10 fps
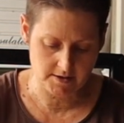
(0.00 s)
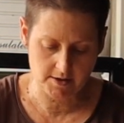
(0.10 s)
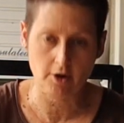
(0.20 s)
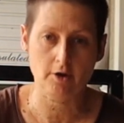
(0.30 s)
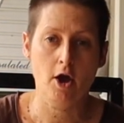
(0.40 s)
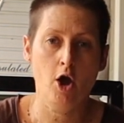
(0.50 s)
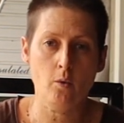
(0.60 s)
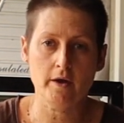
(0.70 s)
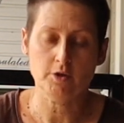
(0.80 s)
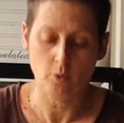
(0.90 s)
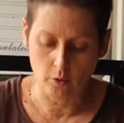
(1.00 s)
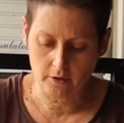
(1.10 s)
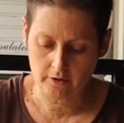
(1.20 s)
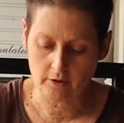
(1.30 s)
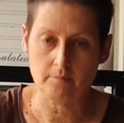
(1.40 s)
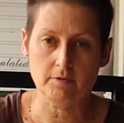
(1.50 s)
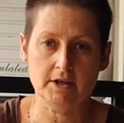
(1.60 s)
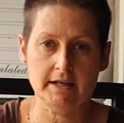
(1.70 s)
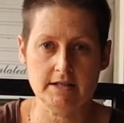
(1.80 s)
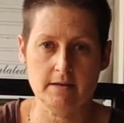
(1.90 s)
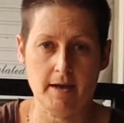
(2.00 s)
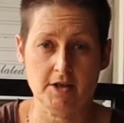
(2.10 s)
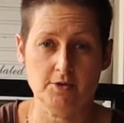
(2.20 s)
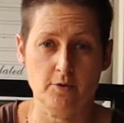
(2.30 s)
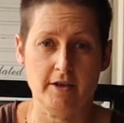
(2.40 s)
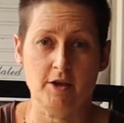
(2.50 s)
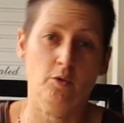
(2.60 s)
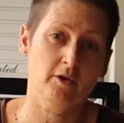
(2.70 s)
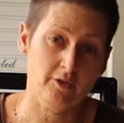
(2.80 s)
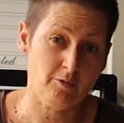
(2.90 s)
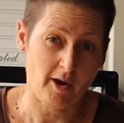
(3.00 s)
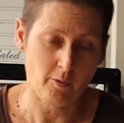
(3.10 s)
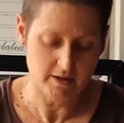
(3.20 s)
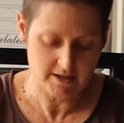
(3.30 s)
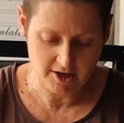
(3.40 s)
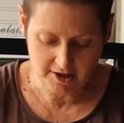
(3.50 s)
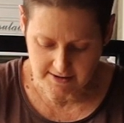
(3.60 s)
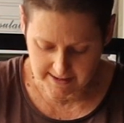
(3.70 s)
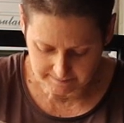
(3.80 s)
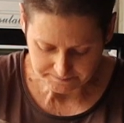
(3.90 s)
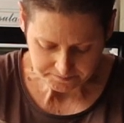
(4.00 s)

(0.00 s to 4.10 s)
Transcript: So when you order them, you need to make sure that you order the right windows.